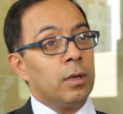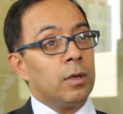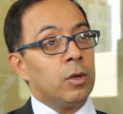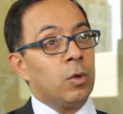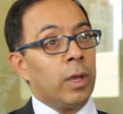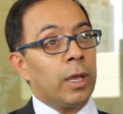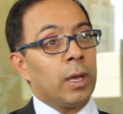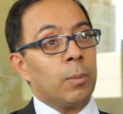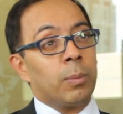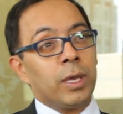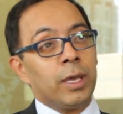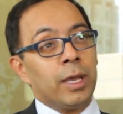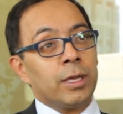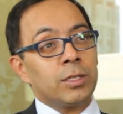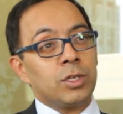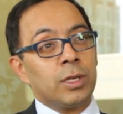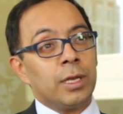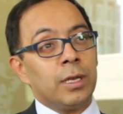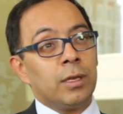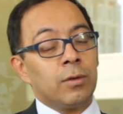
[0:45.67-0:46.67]
doing a
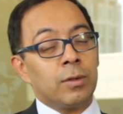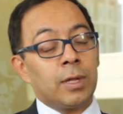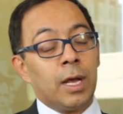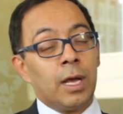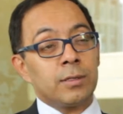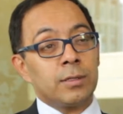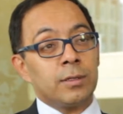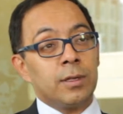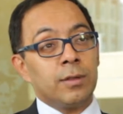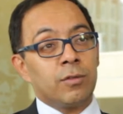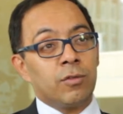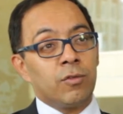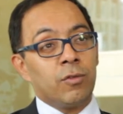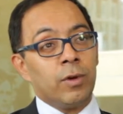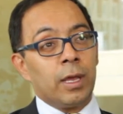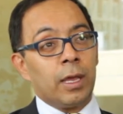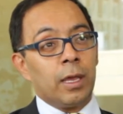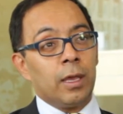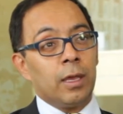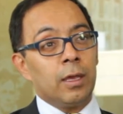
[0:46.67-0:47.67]
PhD in two thousand
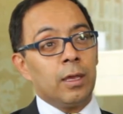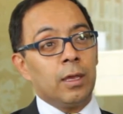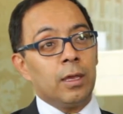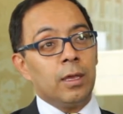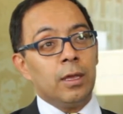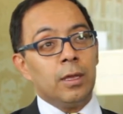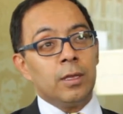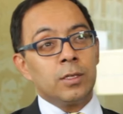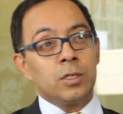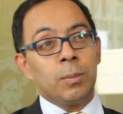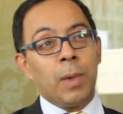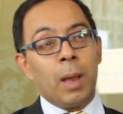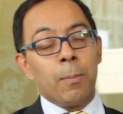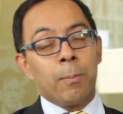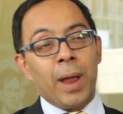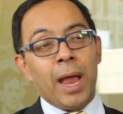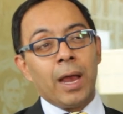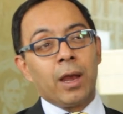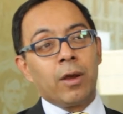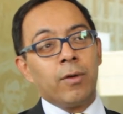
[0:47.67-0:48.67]
three. So my
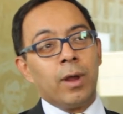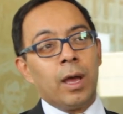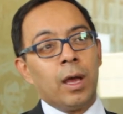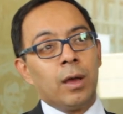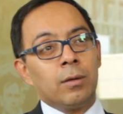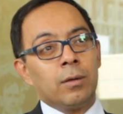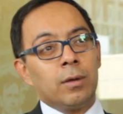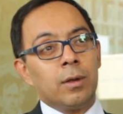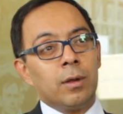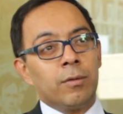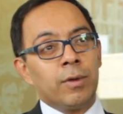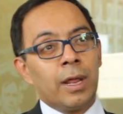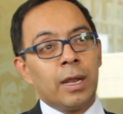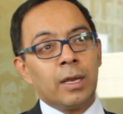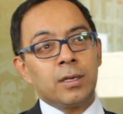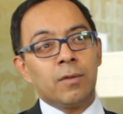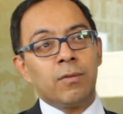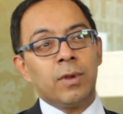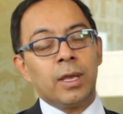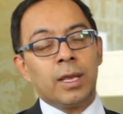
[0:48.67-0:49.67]
background
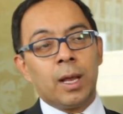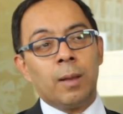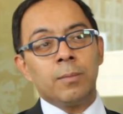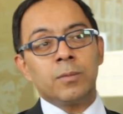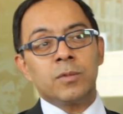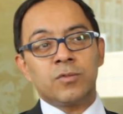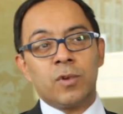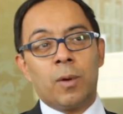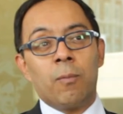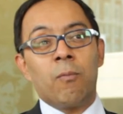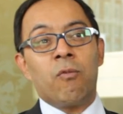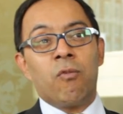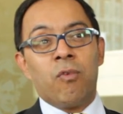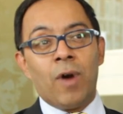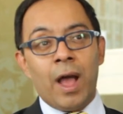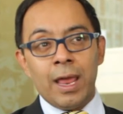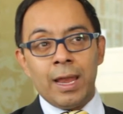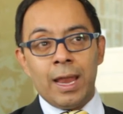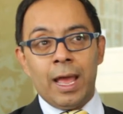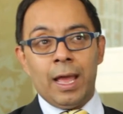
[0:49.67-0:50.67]
relatively comes from
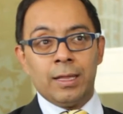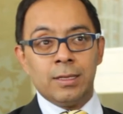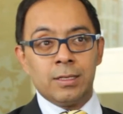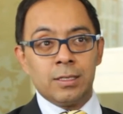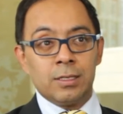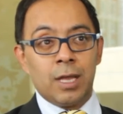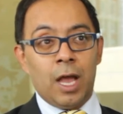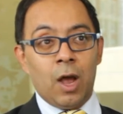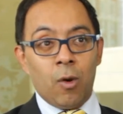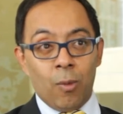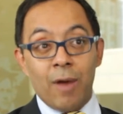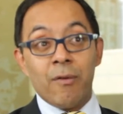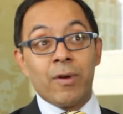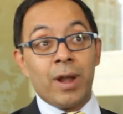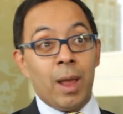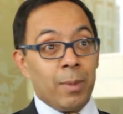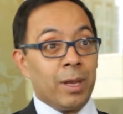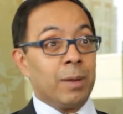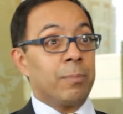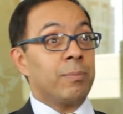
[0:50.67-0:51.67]
finance. However,
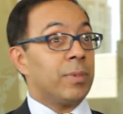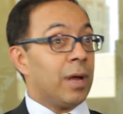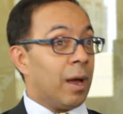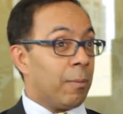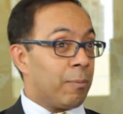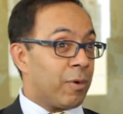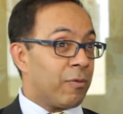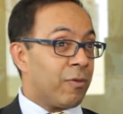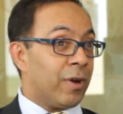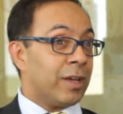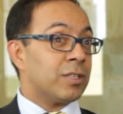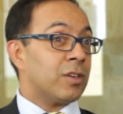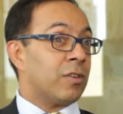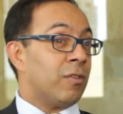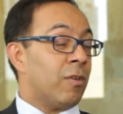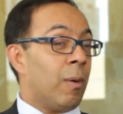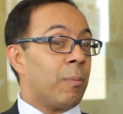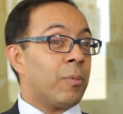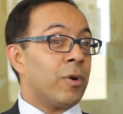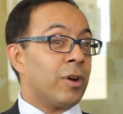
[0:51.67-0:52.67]
I'm an, a professor of
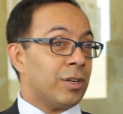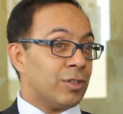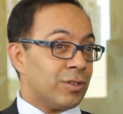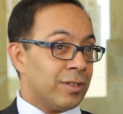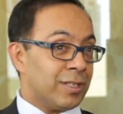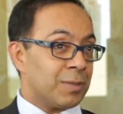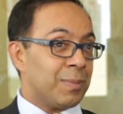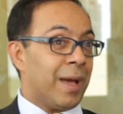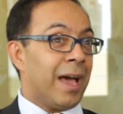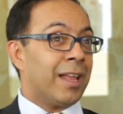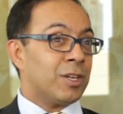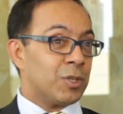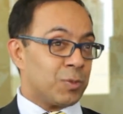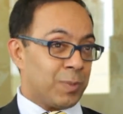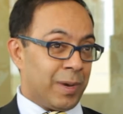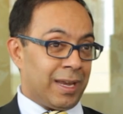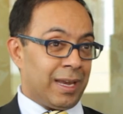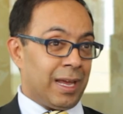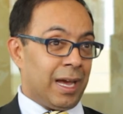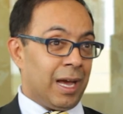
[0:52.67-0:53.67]
operations
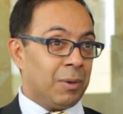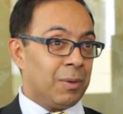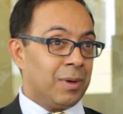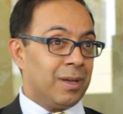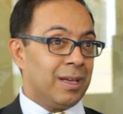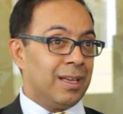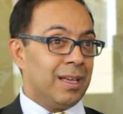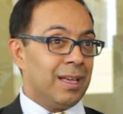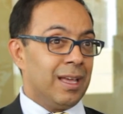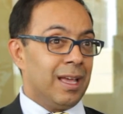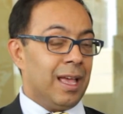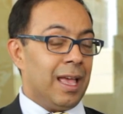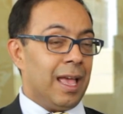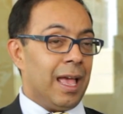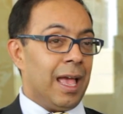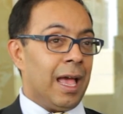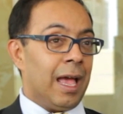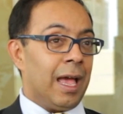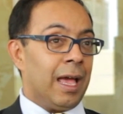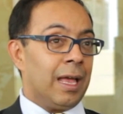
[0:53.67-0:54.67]
management now.
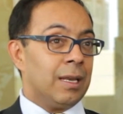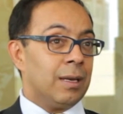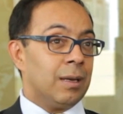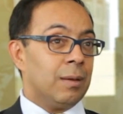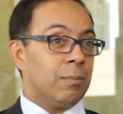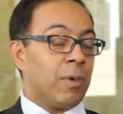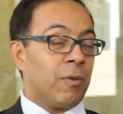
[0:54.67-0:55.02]
And